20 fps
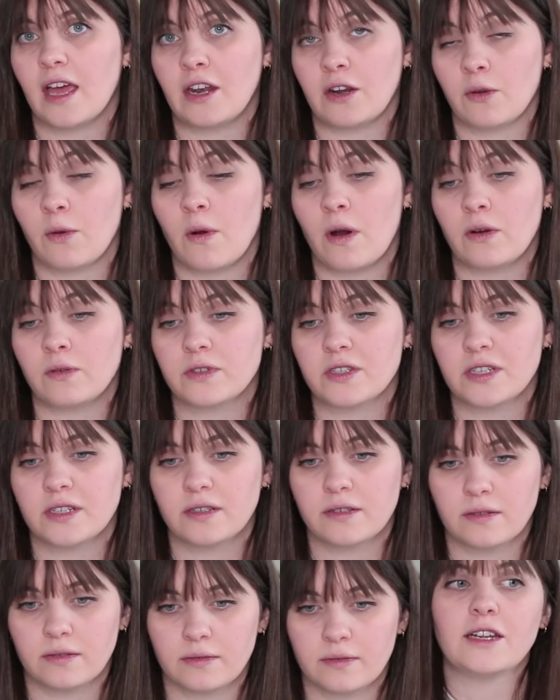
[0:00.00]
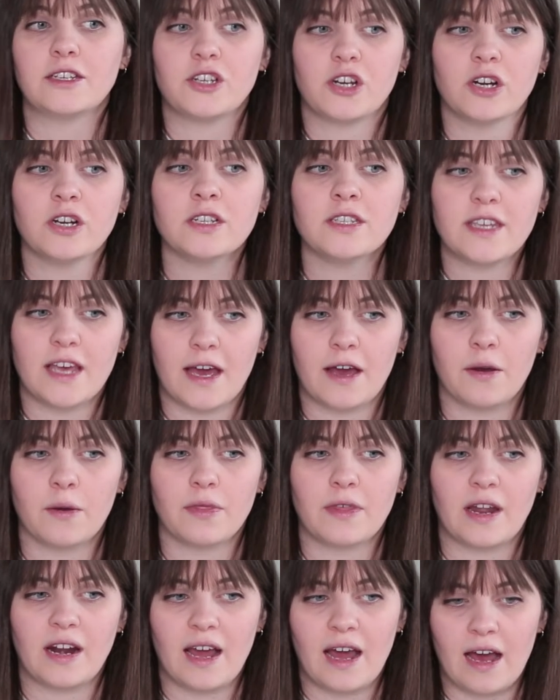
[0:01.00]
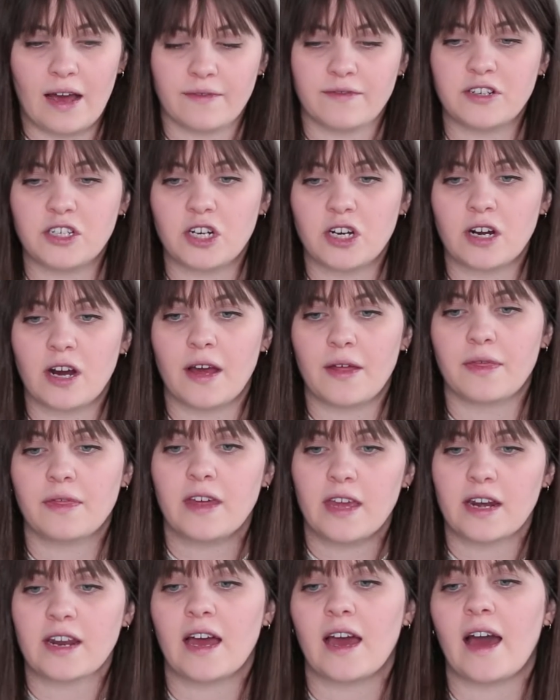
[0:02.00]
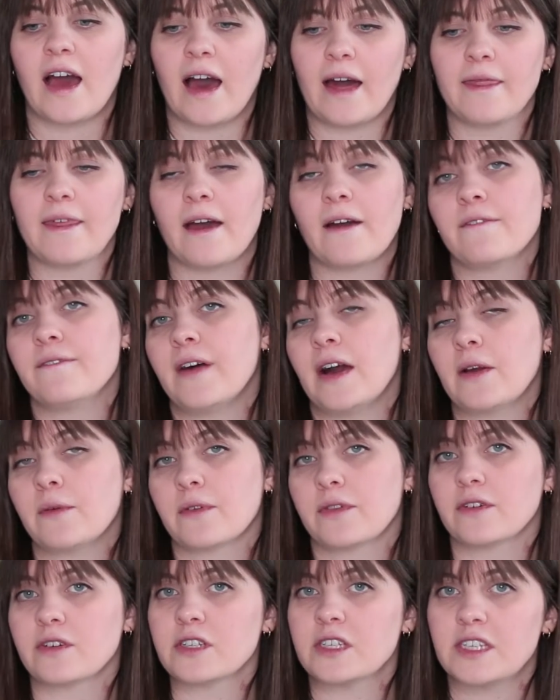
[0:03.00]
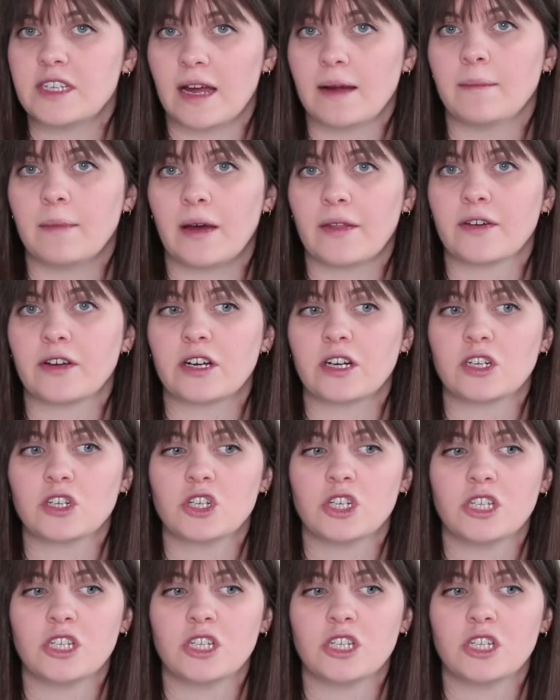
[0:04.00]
end quote. It turns out that after Athena had that fight with her stepmother,